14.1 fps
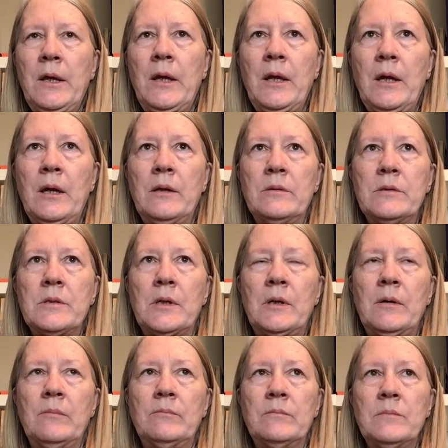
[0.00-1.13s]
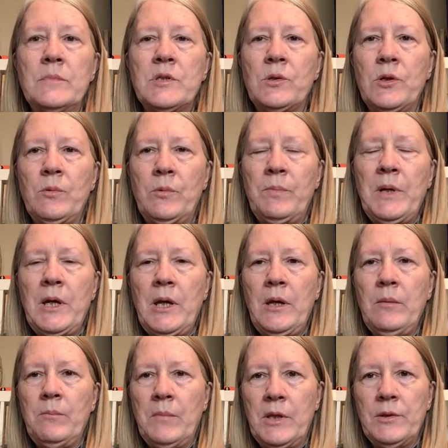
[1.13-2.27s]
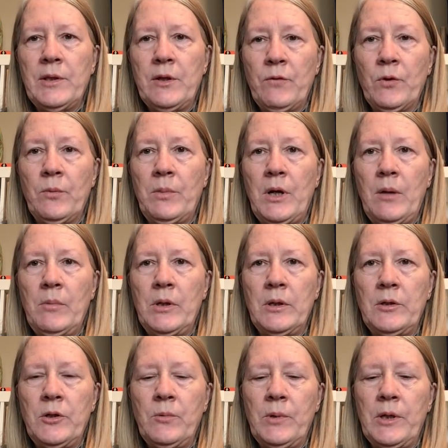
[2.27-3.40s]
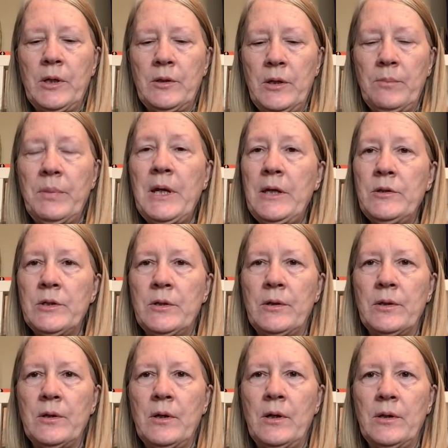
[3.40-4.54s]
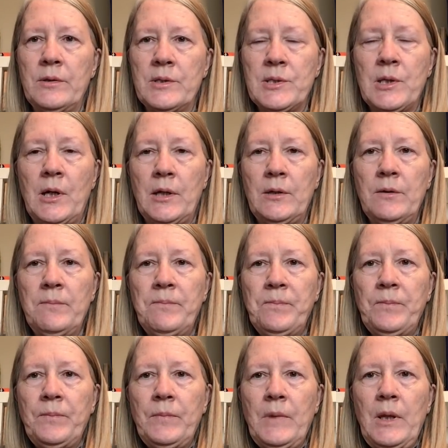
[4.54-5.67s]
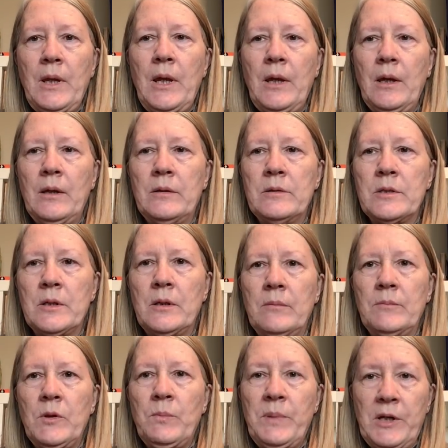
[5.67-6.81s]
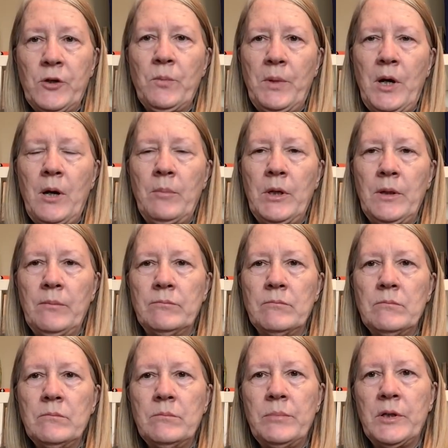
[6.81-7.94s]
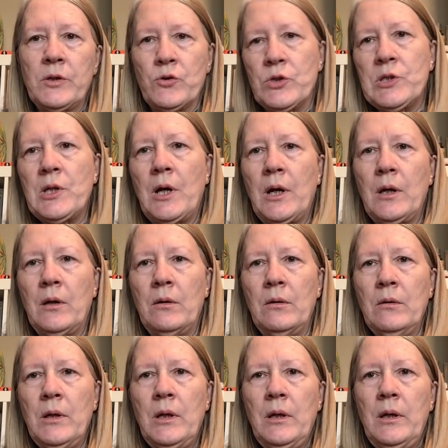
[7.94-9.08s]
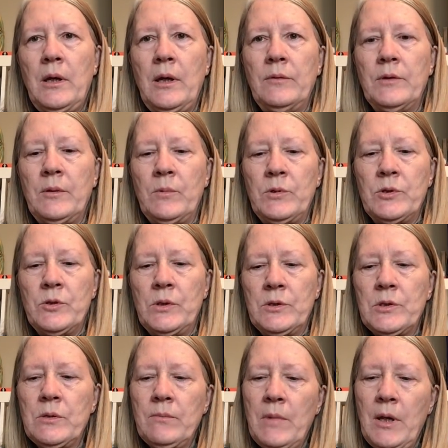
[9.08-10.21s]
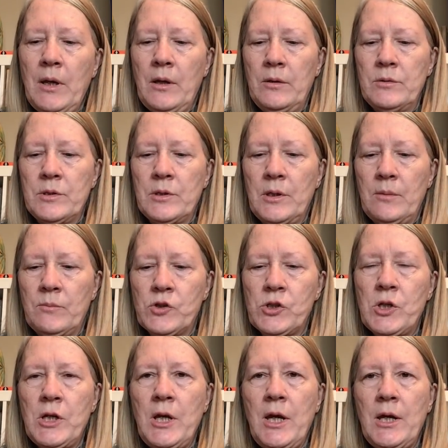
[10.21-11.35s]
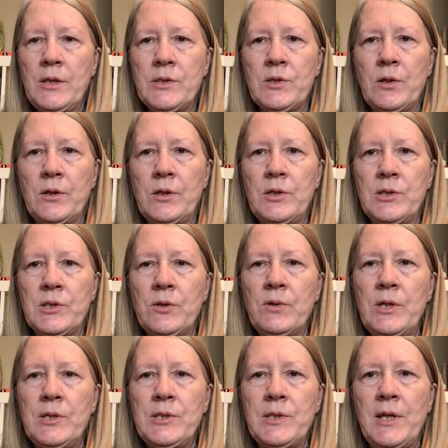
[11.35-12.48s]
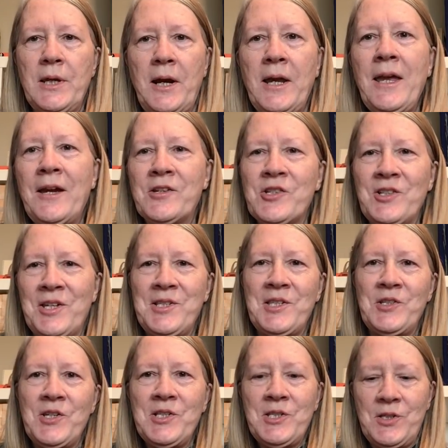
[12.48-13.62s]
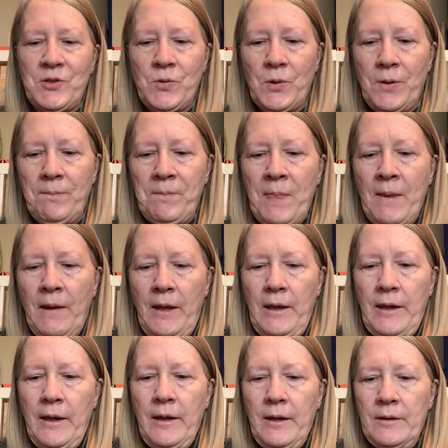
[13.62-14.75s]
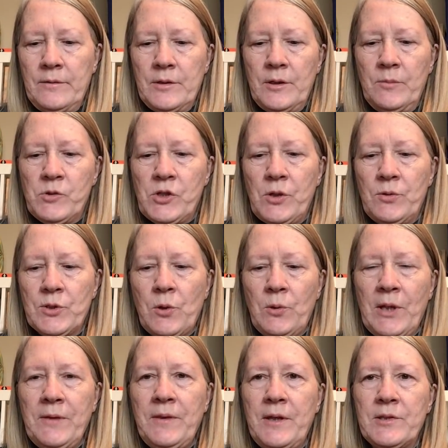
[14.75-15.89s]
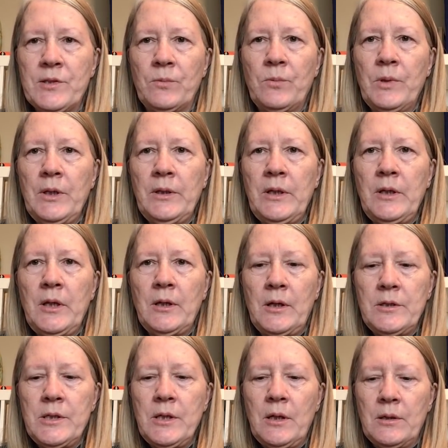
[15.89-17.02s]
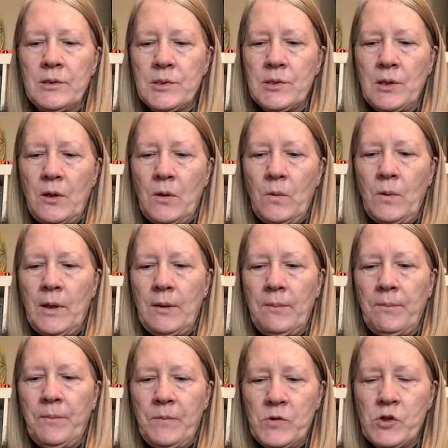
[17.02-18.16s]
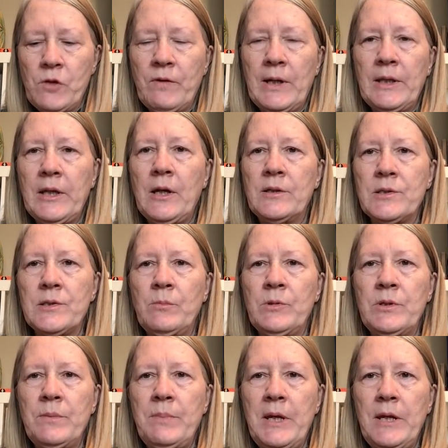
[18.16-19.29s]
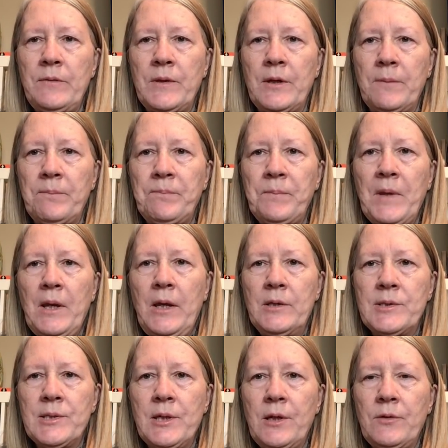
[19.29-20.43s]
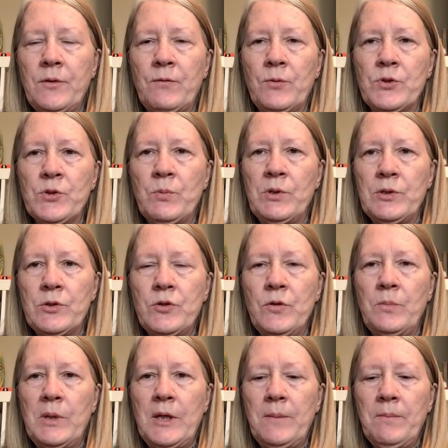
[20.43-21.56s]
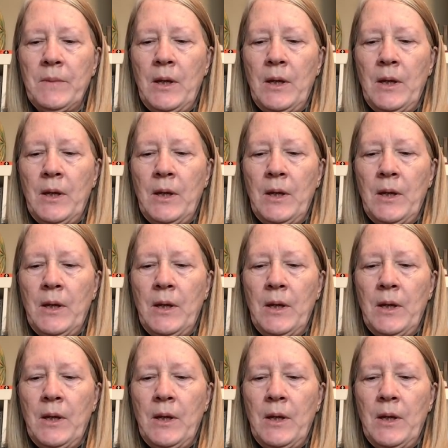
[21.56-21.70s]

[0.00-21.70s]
And so you would pay monthly for a bobbin, and you would get it painted on the side. And you pick your bobbin, pick your style, and they would do it. And she has started a series that I actually suggested to her. And she goes, Colette, that's a really neat idea. So she finally got someone to paint them and send out the first one to me.